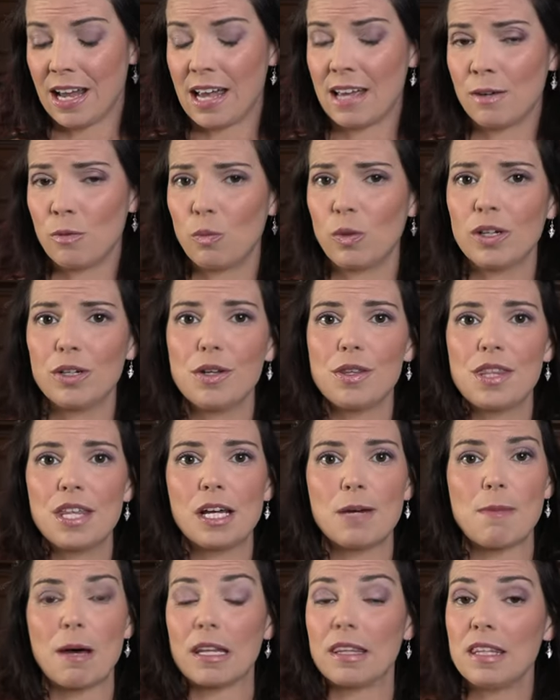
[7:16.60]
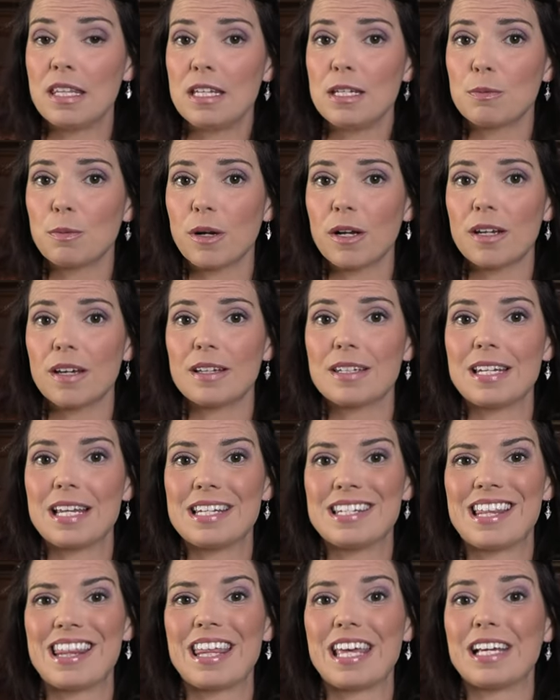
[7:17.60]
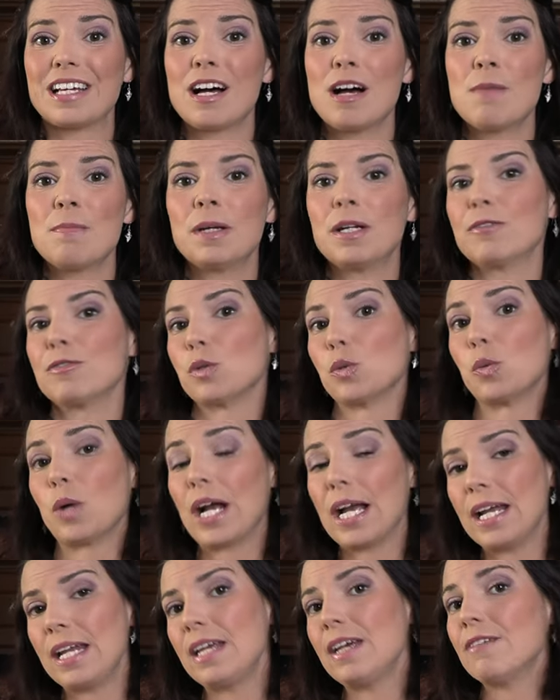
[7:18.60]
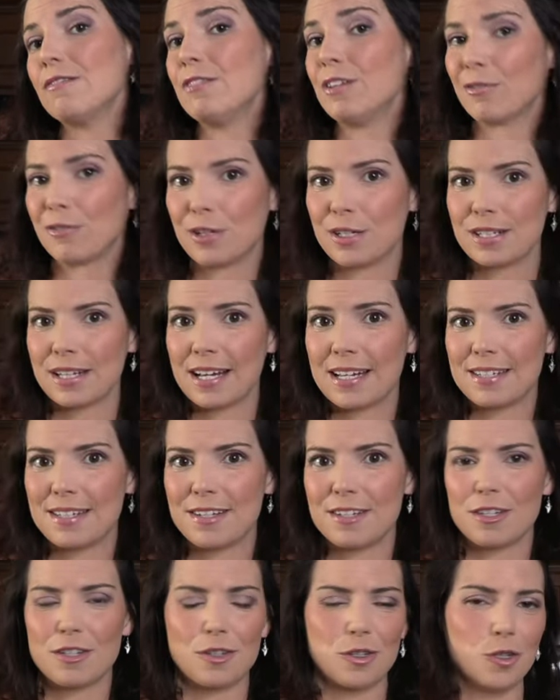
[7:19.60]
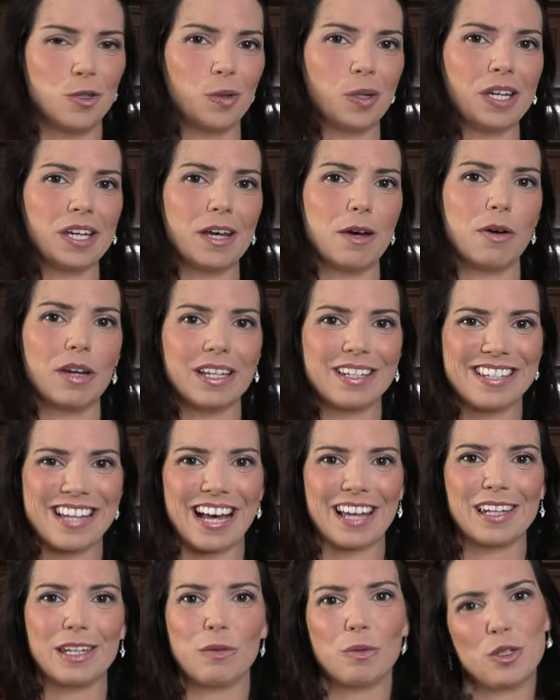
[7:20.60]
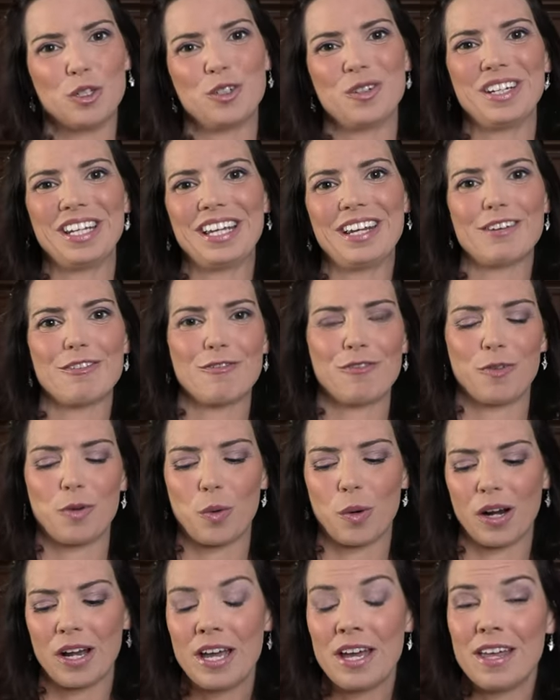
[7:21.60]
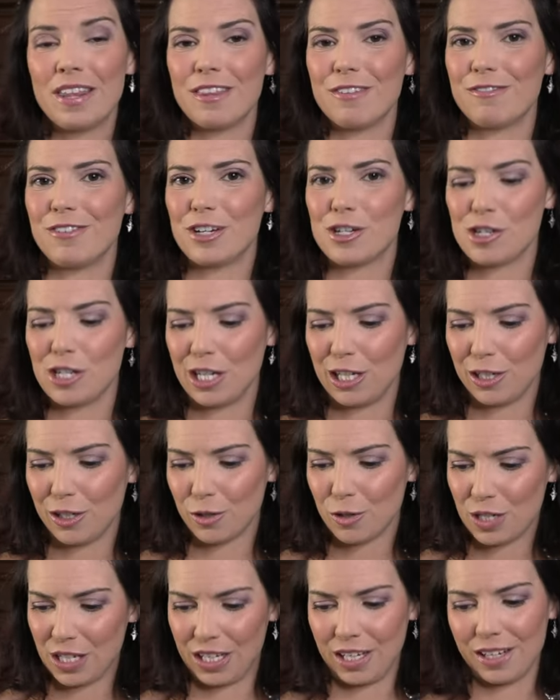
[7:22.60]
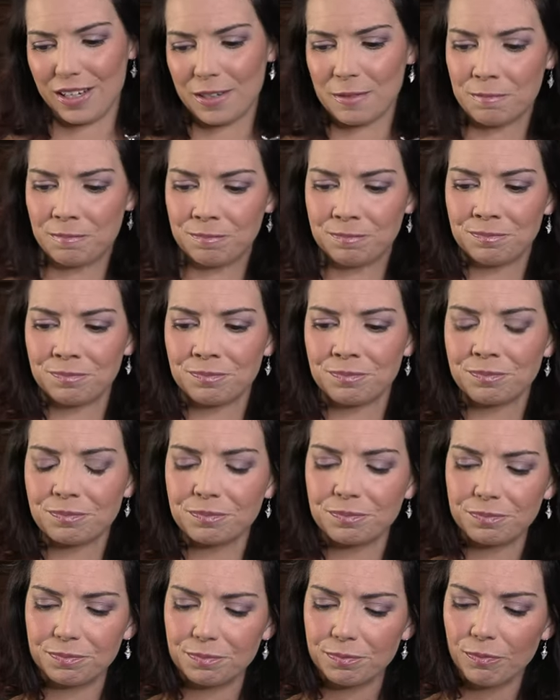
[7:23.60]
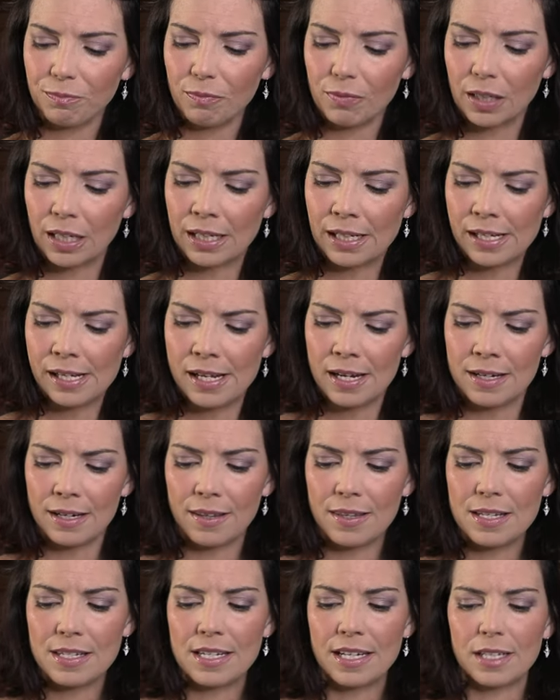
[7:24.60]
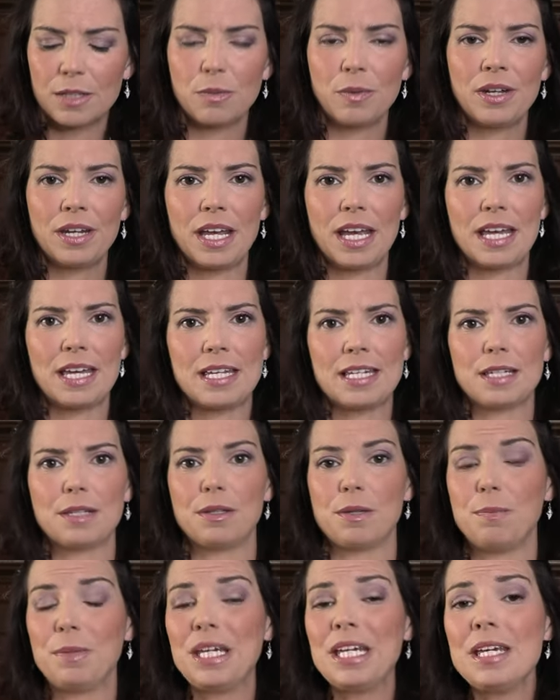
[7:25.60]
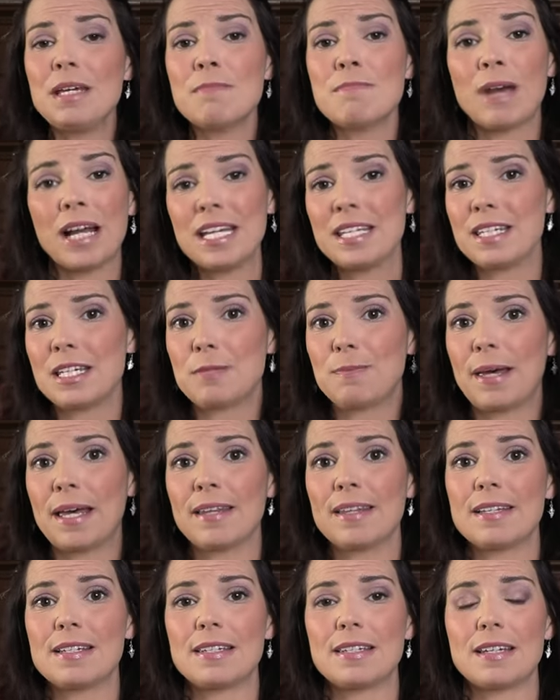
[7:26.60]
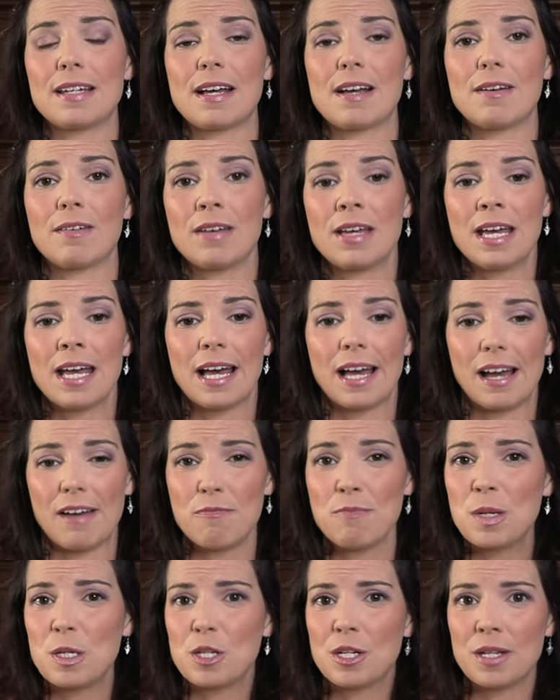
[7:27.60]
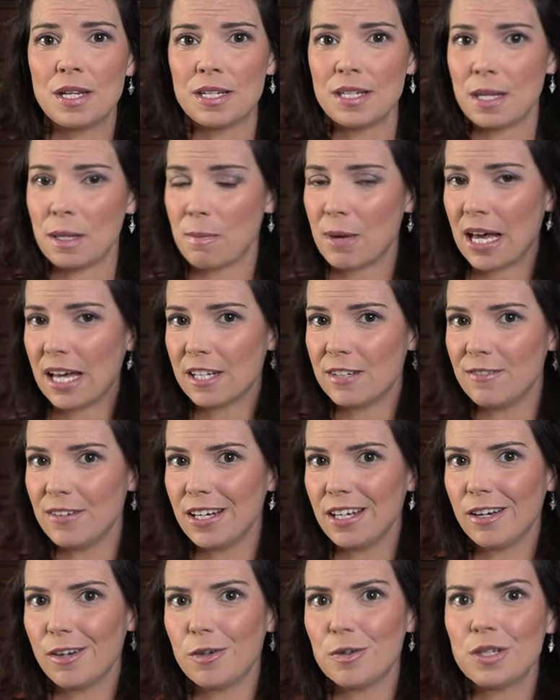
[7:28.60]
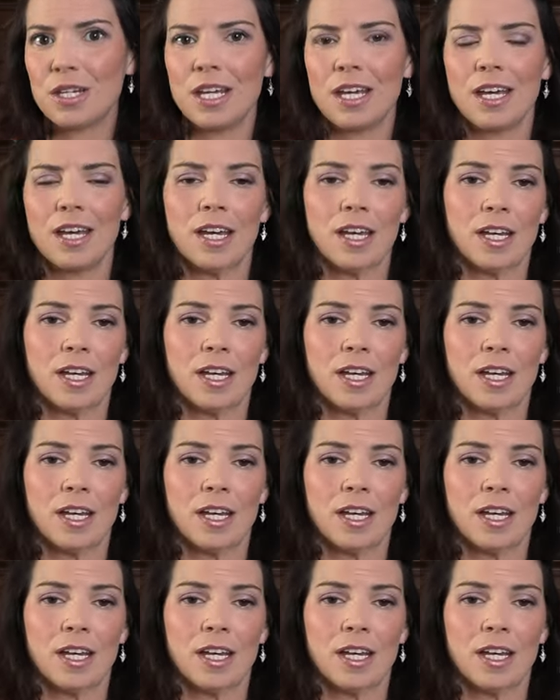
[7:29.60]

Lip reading: And one good thing about these products is that they come in a variety of different sizes, so you can get exactly what you need for the fish in your tank. Now this next one is the PE Mysis pellets. Now, I've mentioned this in the past videos,